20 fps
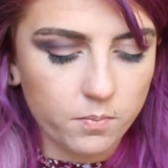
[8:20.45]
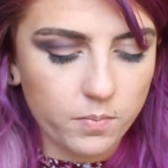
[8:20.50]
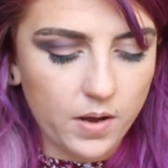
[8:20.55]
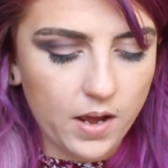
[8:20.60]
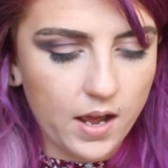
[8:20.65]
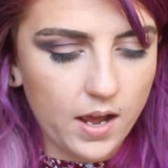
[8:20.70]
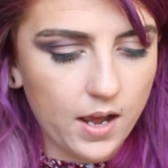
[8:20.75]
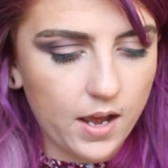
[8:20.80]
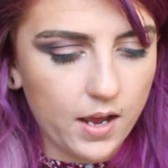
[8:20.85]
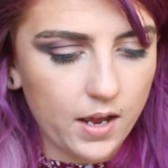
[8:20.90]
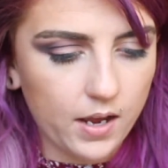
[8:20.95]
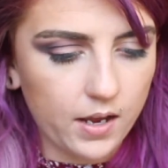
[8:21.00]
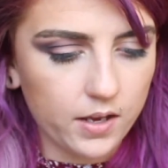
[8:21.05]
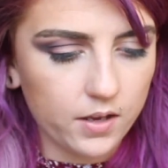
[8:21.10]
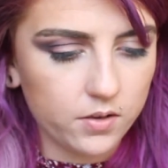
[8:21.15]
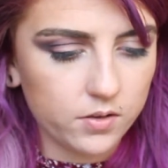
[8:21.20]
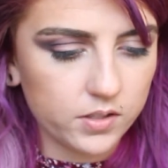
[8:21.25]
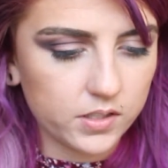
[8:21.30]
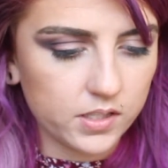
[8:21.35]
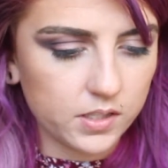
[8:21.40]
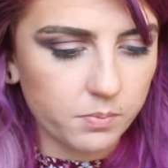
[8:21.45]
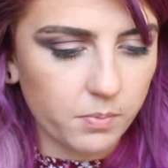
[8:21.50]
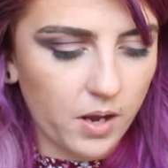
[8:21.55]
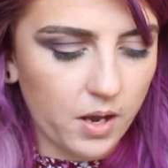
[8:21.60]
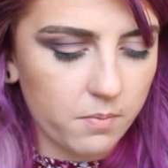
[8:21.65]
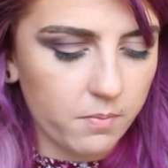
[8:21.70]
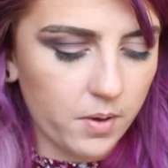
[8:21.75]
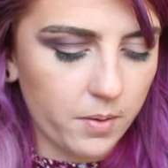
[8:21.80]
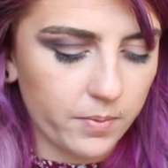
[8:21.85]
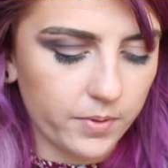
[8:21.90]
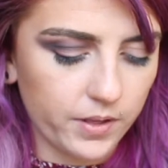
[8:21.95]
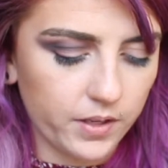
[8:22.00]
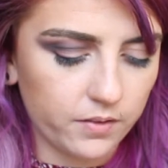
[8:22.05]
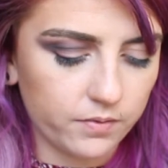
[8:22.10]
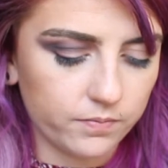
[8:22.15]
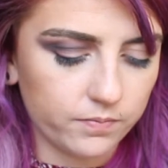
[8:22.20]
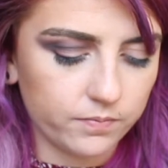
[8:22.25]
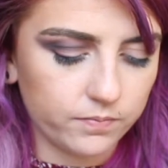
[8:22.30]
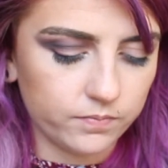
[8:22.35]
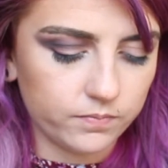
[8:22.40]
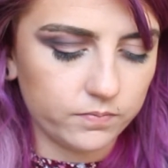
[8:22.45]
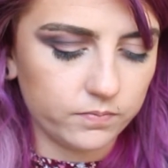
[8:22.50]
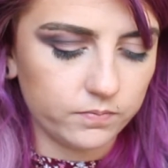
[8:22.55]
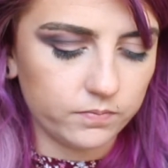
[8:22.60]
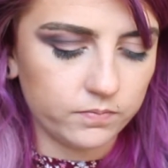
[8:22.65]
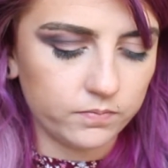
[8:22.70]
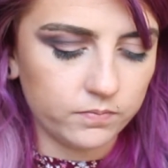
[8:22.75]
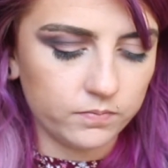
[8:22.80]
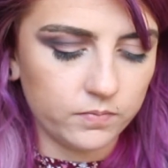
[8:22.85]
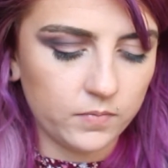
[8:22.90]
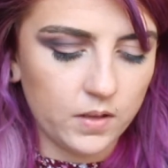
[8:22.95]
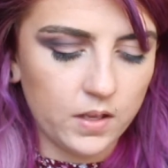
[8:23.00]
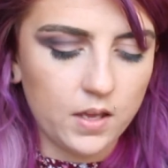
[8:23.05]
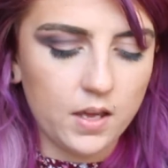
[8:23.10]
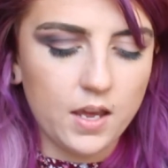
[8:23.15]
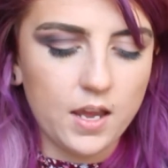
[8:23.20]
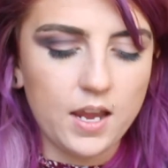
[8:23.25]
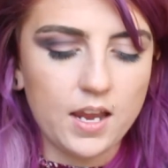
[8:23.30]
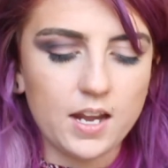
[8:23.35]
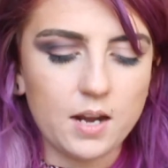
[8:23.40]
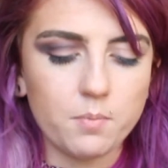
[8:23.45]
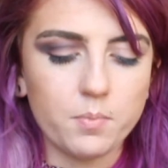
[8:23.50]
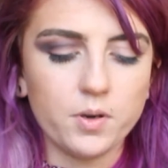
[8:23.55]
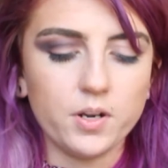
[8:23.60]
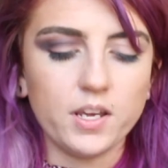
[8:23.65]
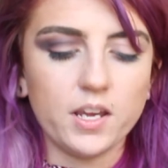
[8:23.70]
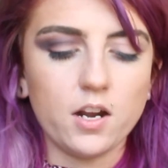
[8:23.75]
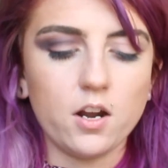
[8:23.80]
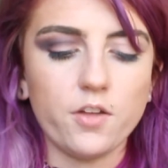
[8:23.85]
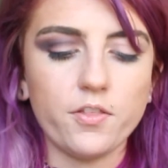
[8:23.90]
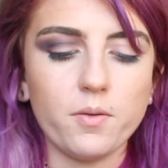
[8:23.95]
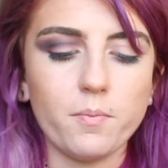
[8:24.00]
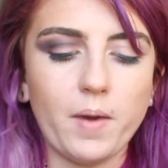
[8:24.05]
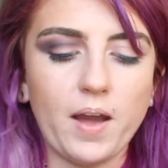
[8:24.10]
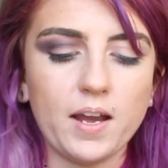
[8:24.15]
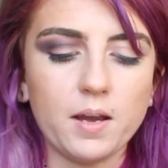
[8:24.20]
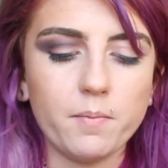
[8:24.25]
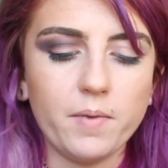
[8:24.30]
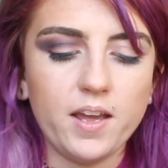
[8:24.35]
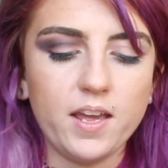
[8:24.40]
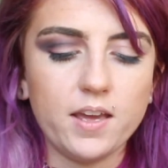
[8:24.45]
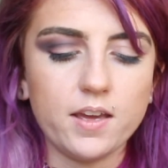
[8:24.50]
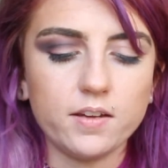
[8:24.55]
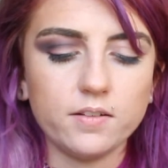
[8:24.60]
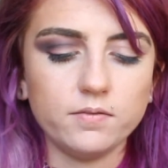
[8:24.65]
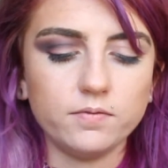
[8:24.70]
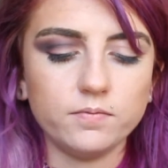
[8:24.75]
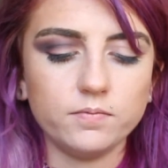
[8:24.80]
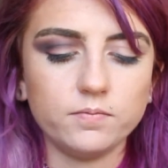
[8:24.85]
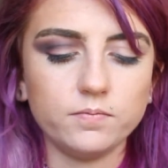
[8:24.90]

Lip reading: by, who's this by? Maybelline. And I'm putting it on the back of my hand.